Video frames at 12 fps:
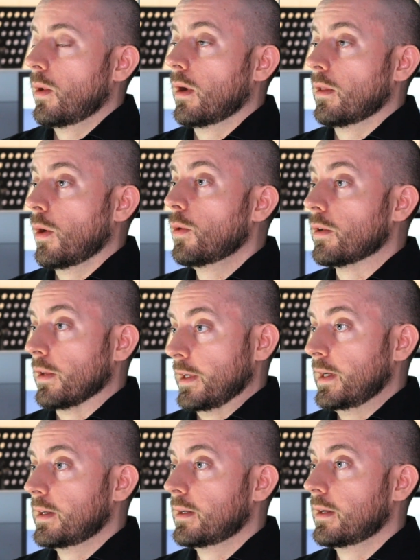Well,
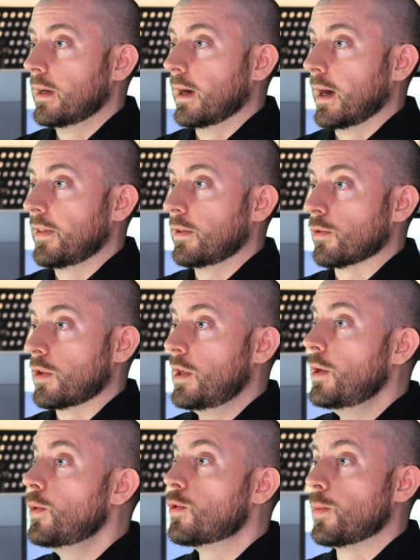locally, I think
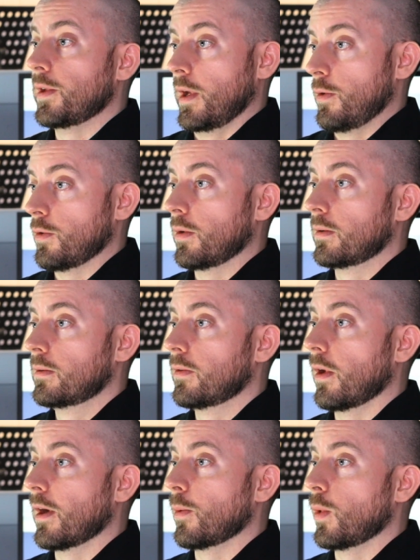there's huge potential
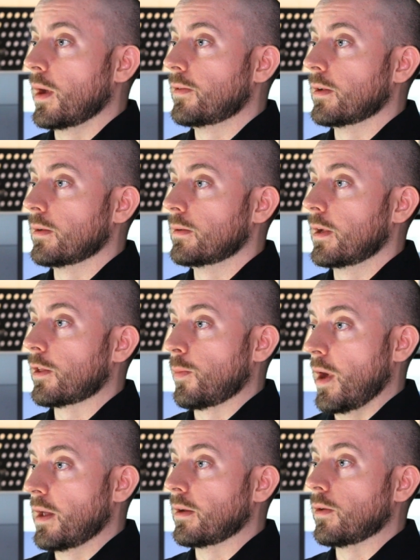for Ironwave to
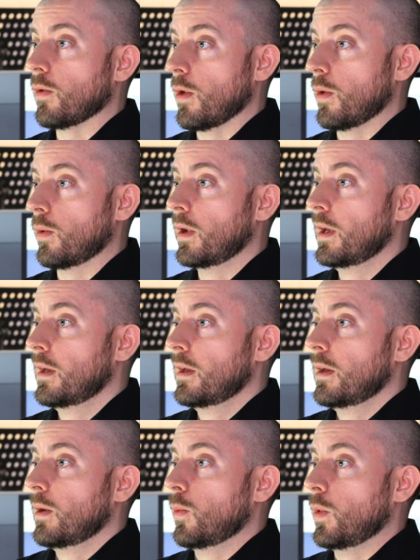expand and grow.
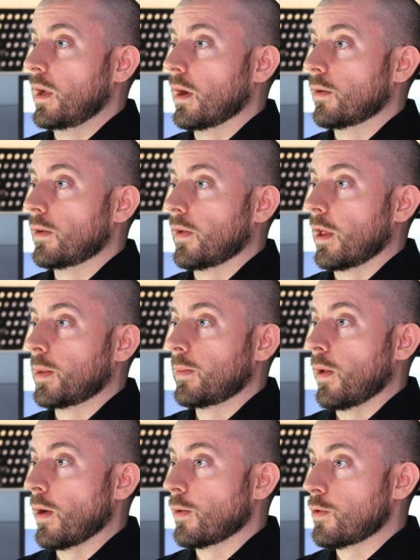We are
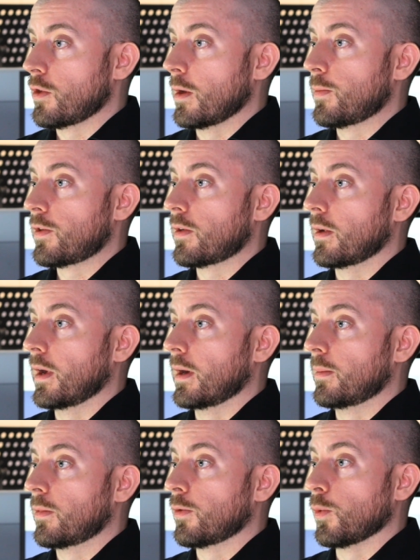developing partnerships
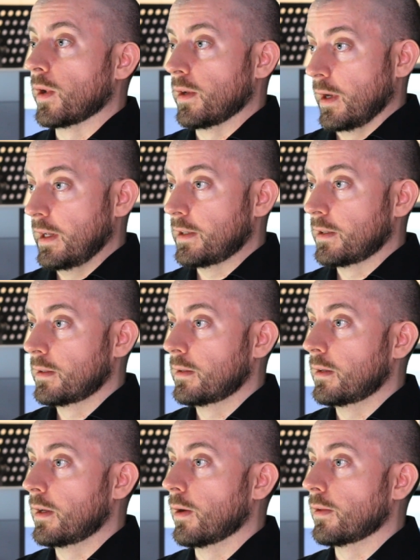through Ignite
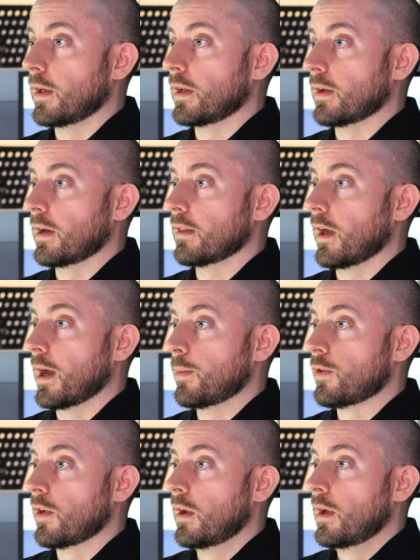here at the Ignite
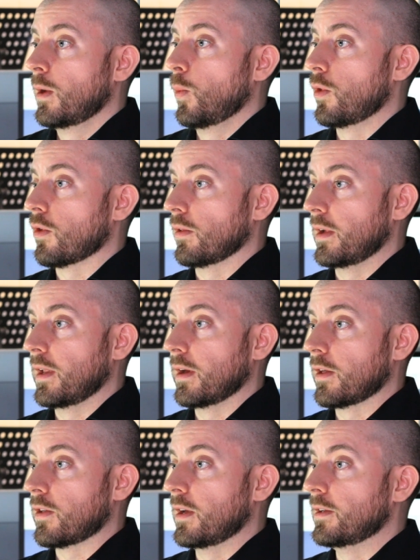Labs, which are
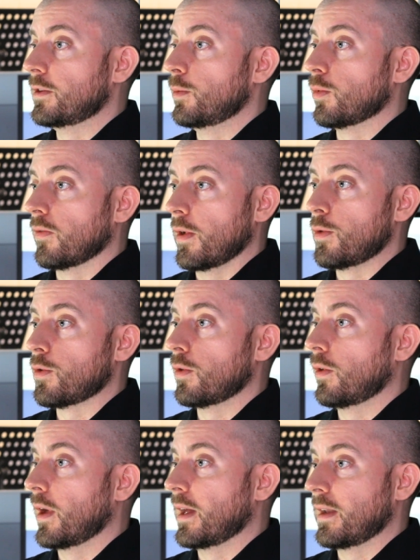leading us into
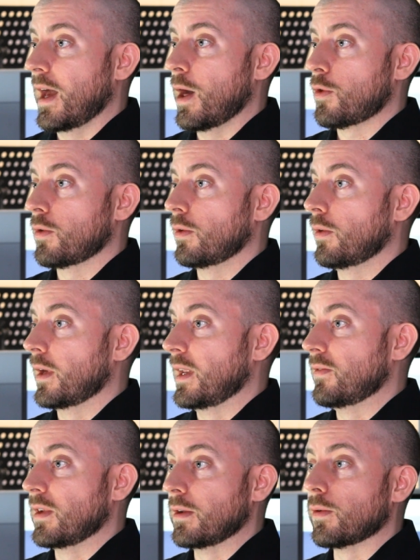provincial and
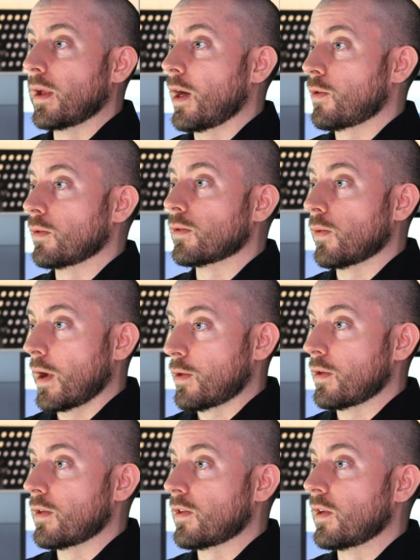national and even international
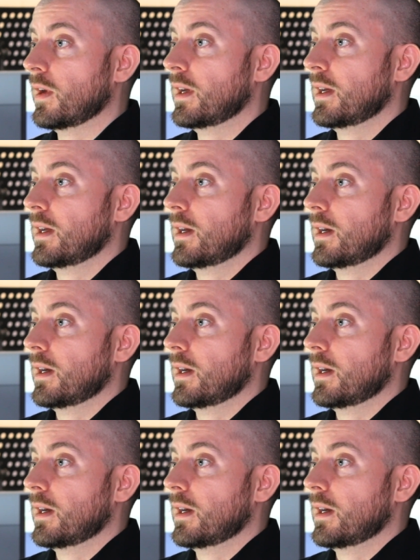directions.